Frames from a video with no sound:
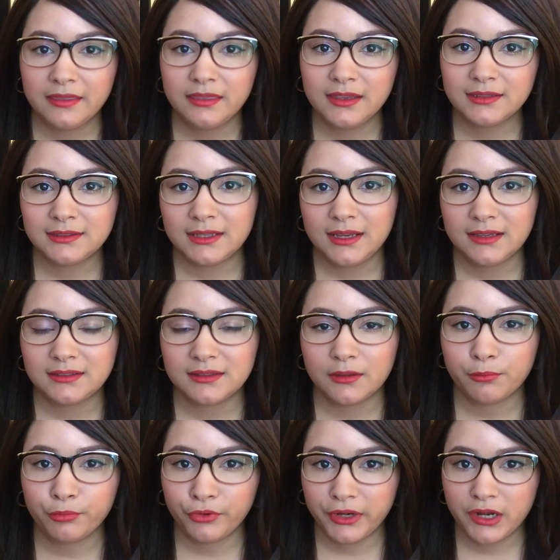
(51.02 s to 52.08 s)
This is
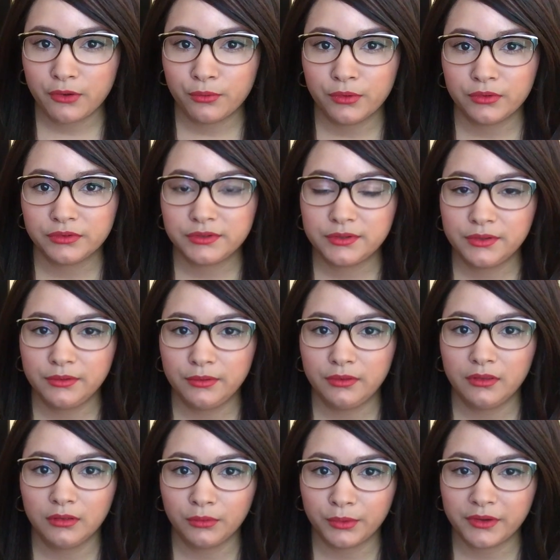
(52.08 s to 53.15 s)
the prequel to
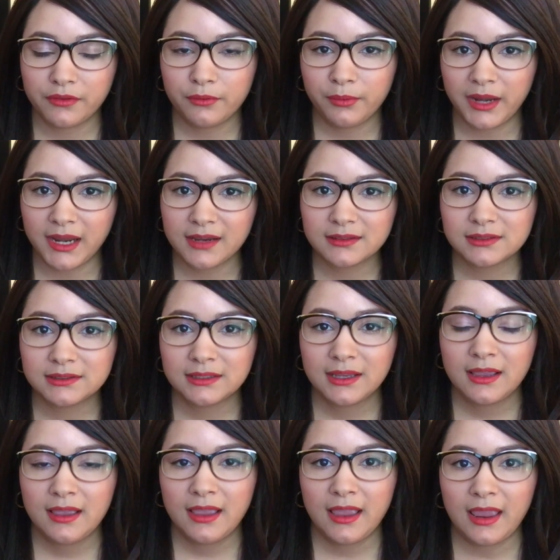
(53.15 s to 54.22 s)
The Lord of the Rings.
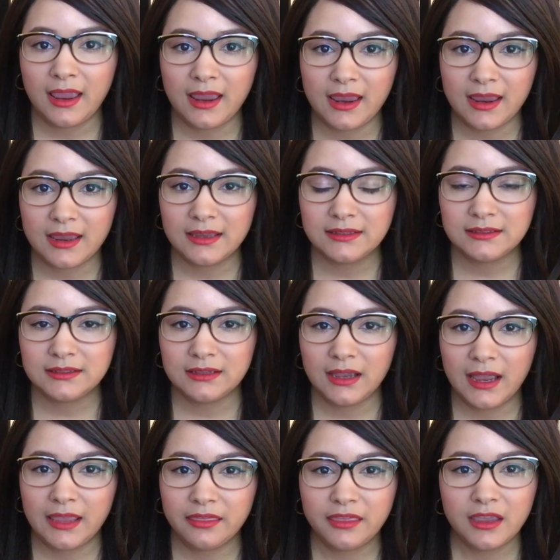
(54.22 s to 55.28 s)
And
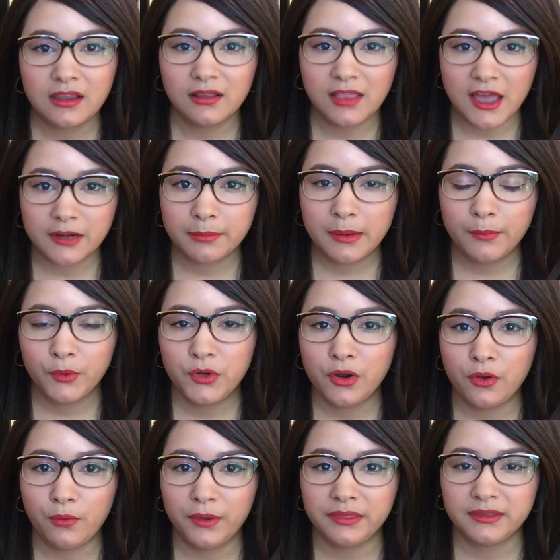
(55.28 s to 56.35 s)
I think a lot of people
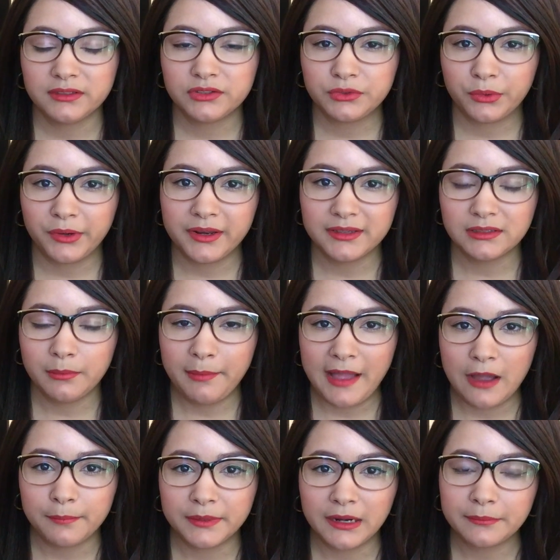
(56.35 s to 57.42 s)
know what this story is
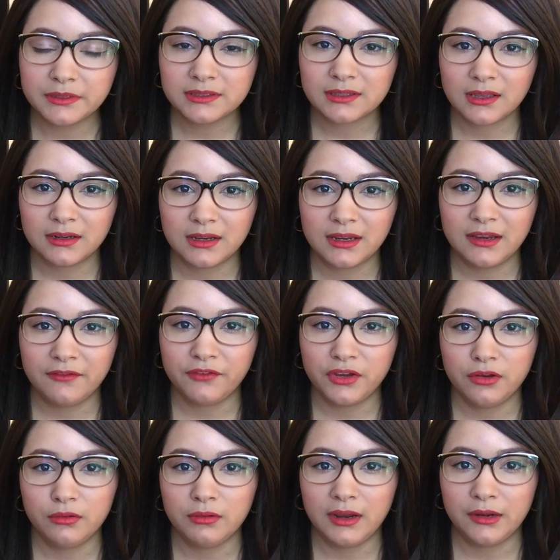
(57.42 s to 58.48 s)
about, but I'm just going to give
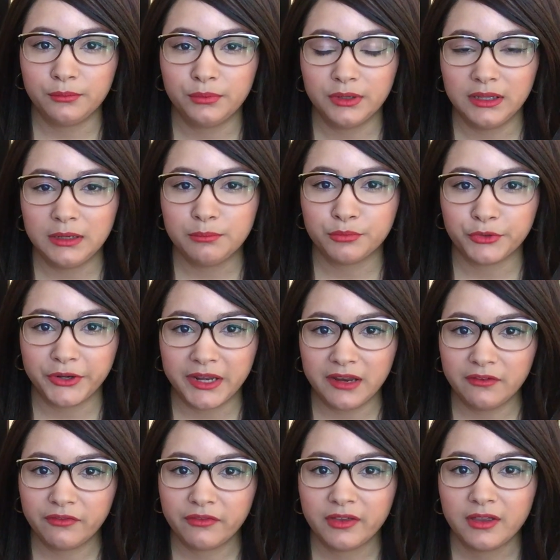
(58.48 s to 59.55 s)
you a really brief